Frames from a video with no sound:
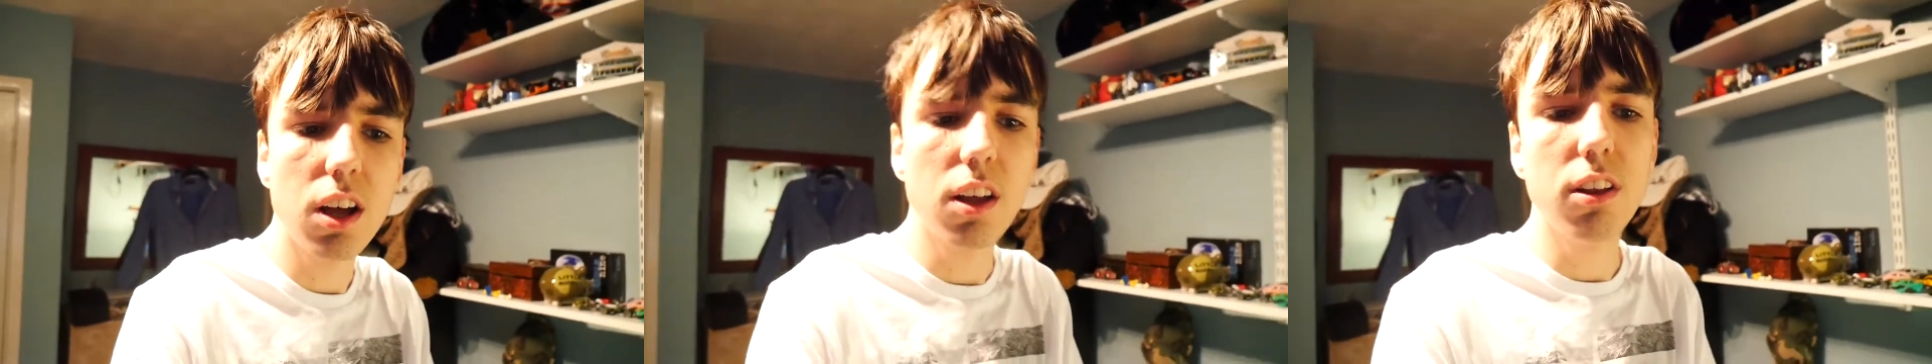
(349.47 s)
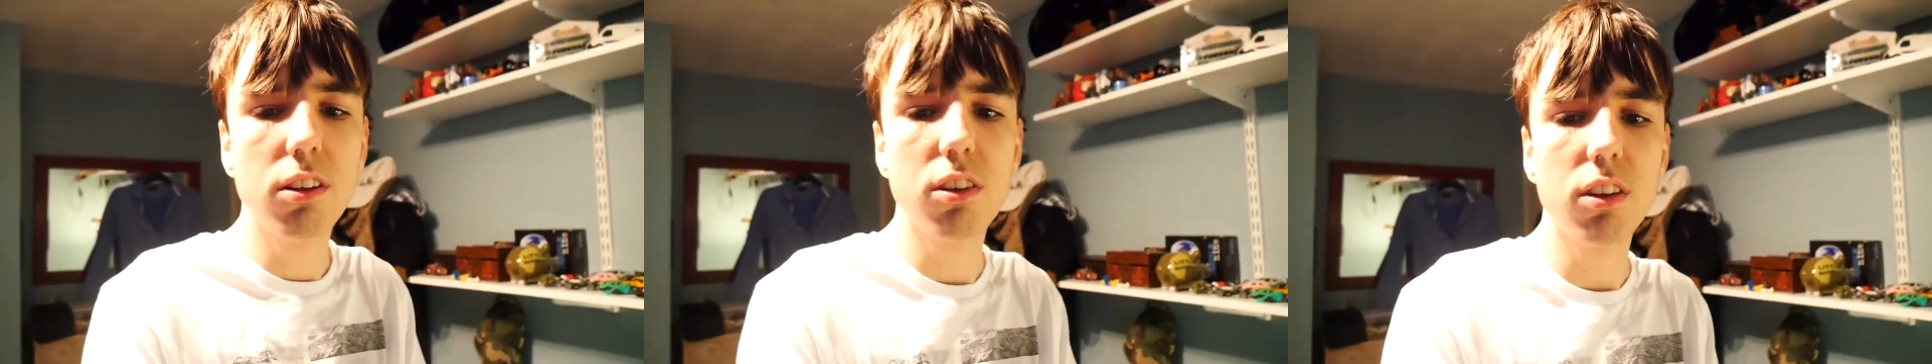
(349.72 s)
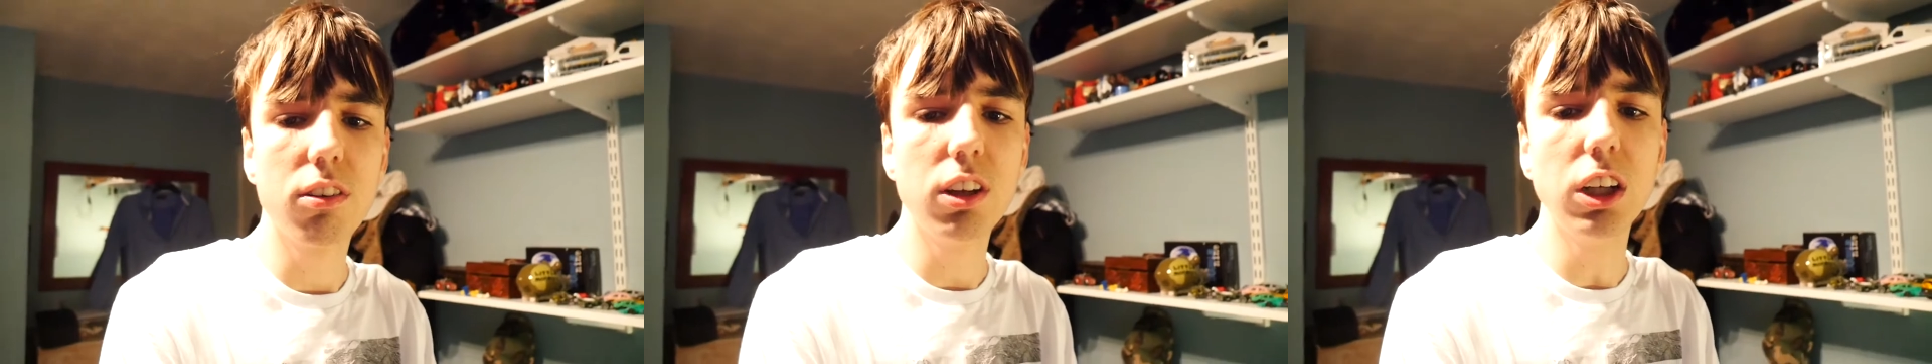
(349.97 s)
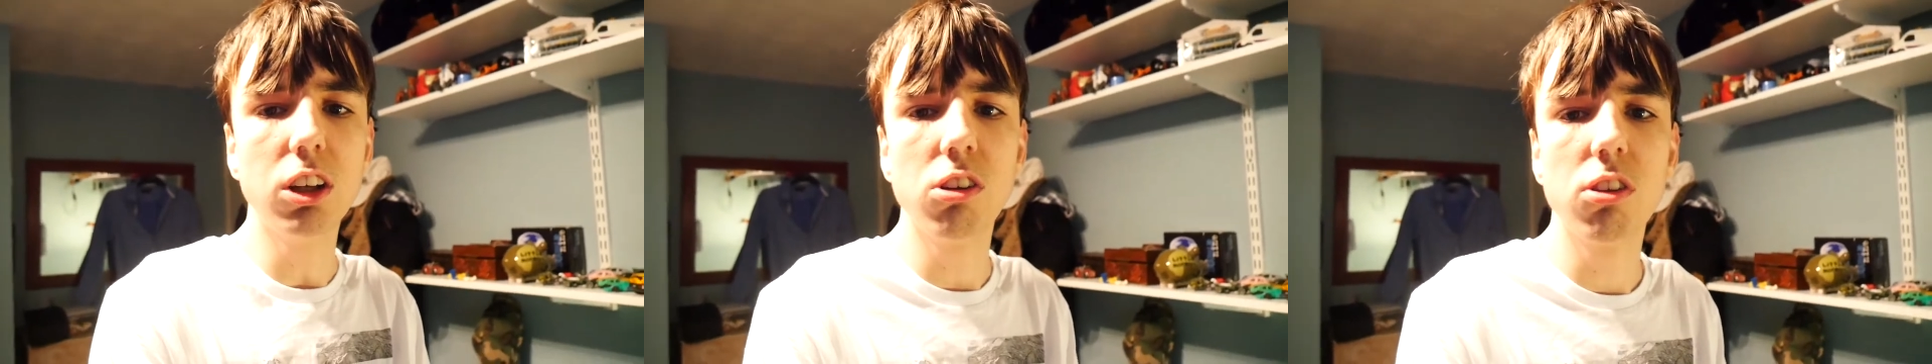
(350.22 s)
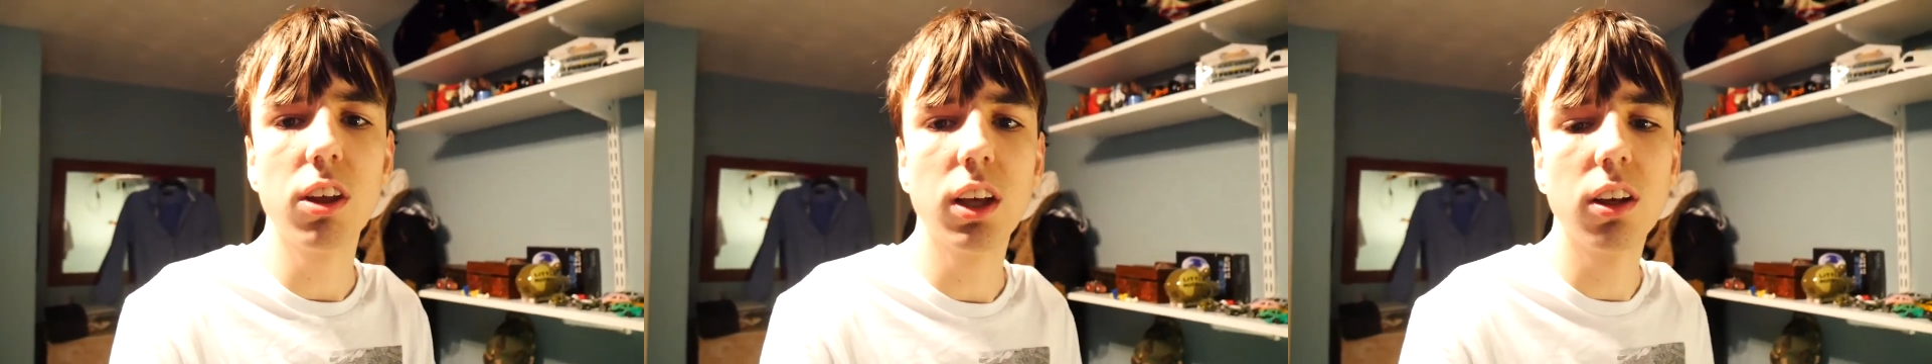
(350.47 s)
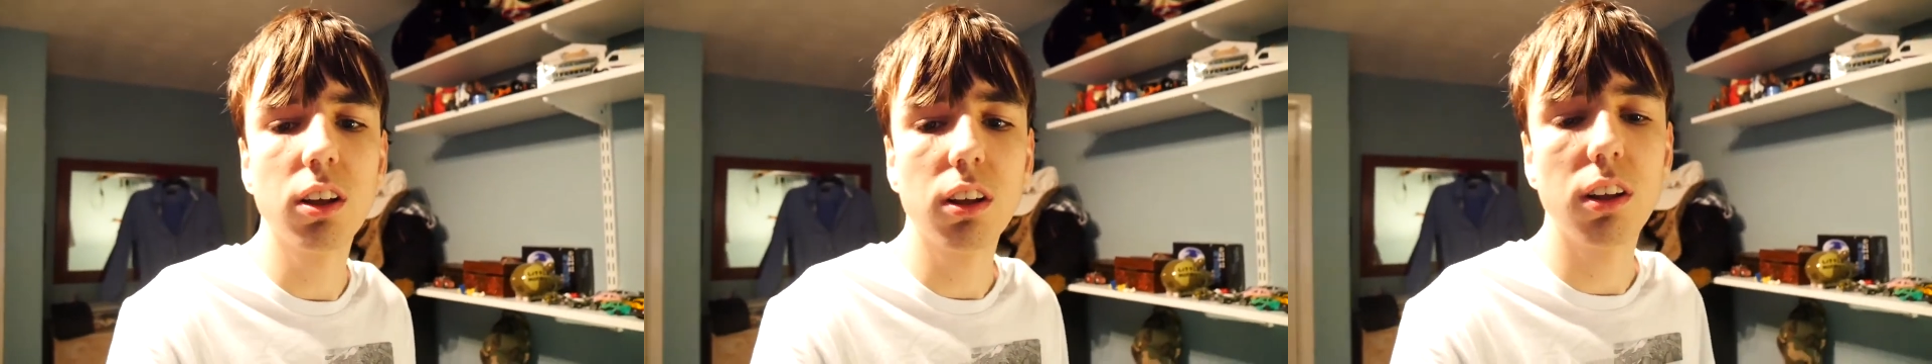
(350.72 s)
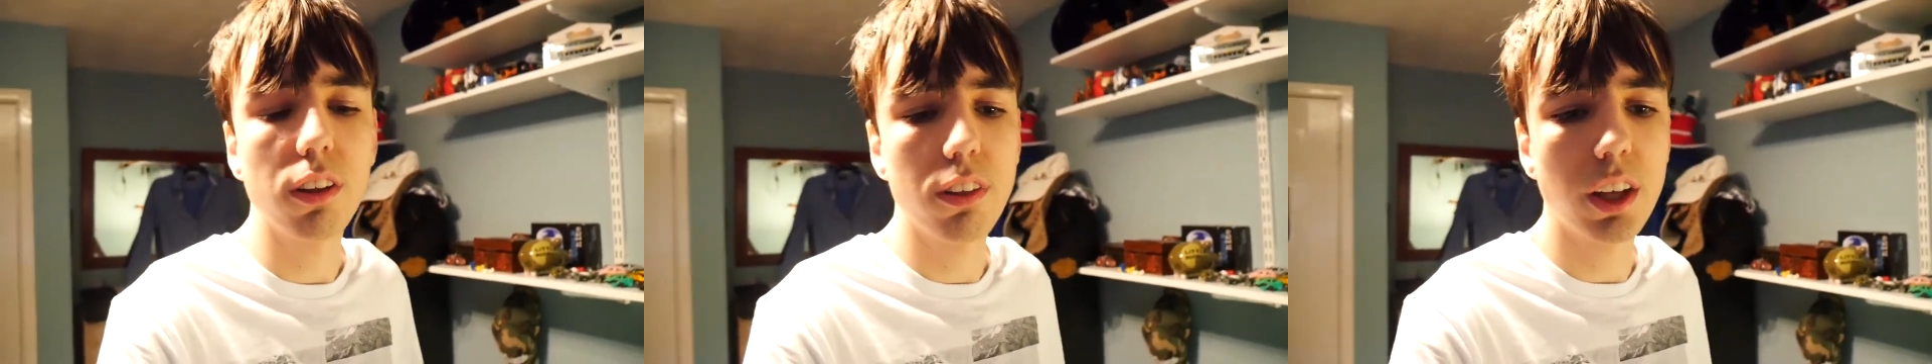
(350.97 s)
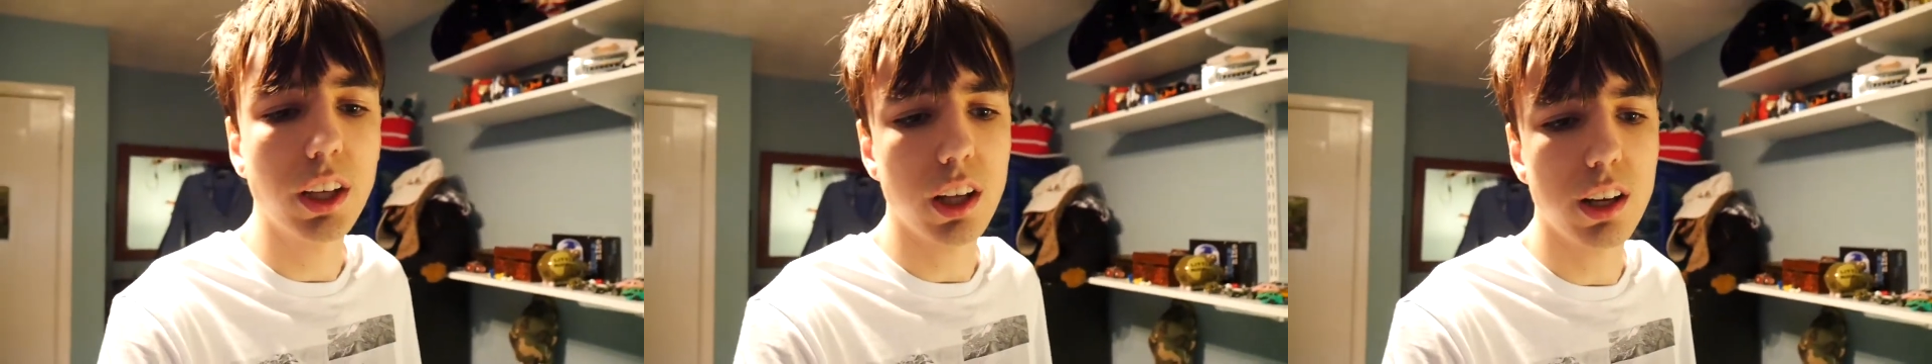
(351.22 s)
The teachers think
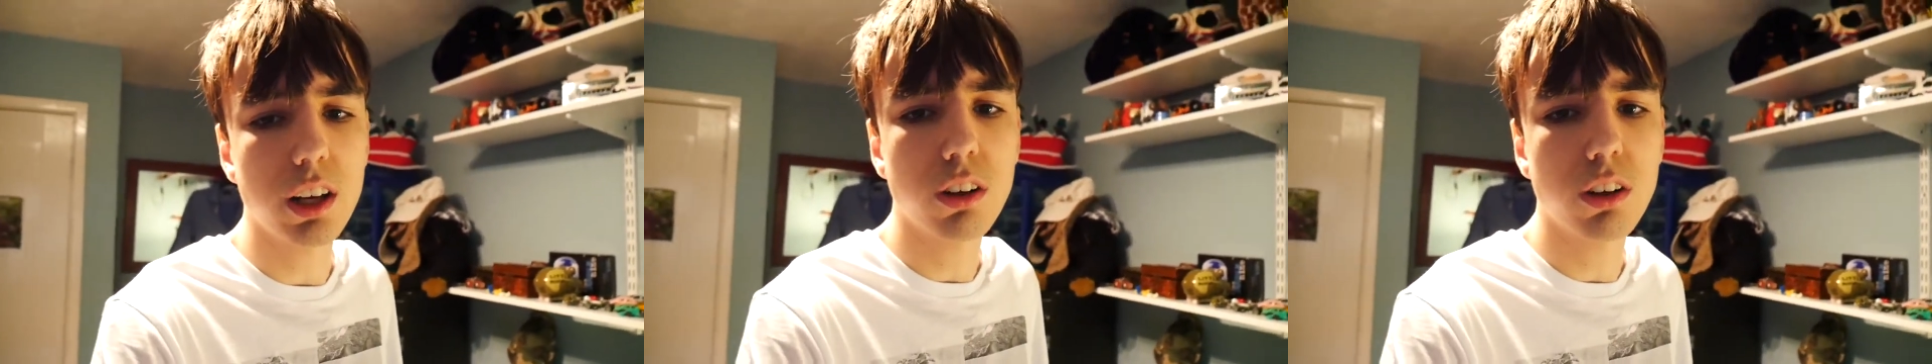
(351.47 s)
think I did